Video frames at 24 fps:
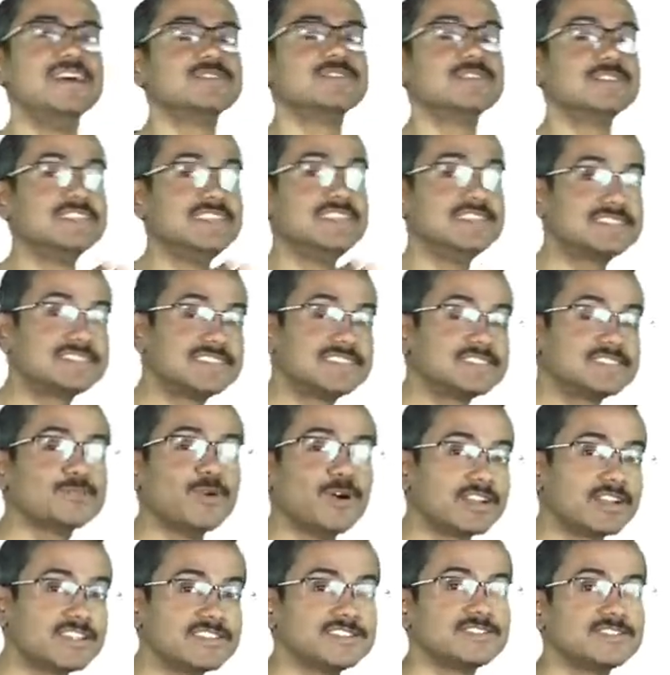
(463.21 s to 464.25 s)
So this is
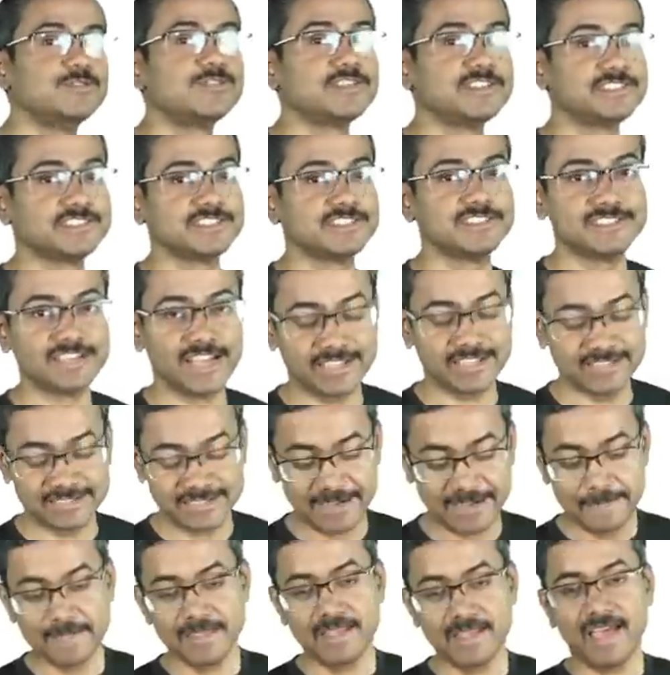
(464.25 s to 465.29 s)
what is nutrition
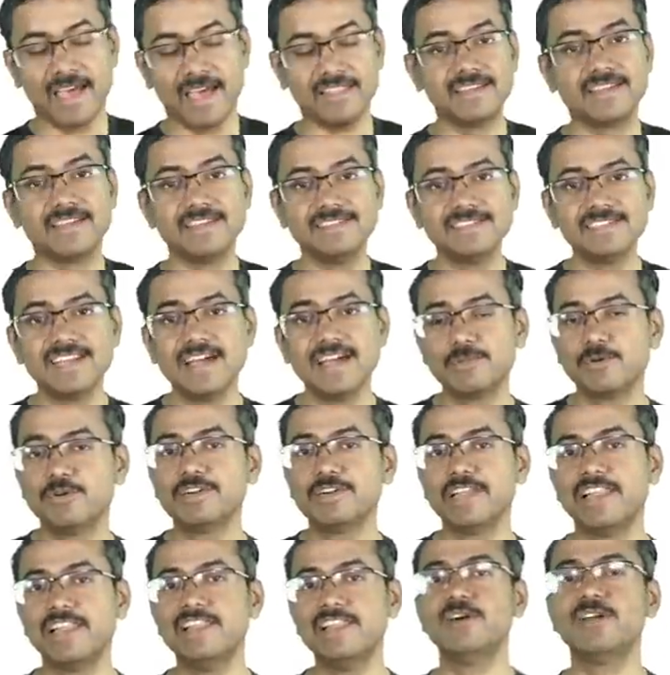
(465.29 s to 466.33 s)
science. And the reason I'm
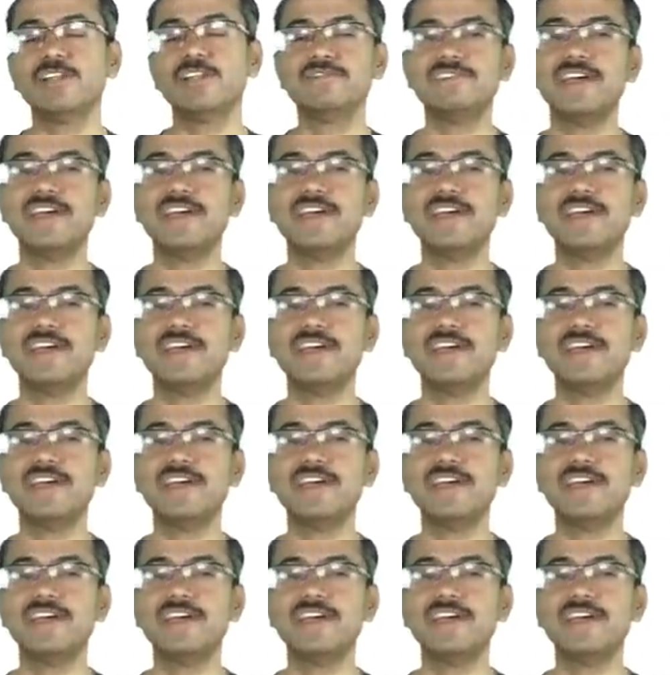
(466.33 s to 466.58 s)
going to tell you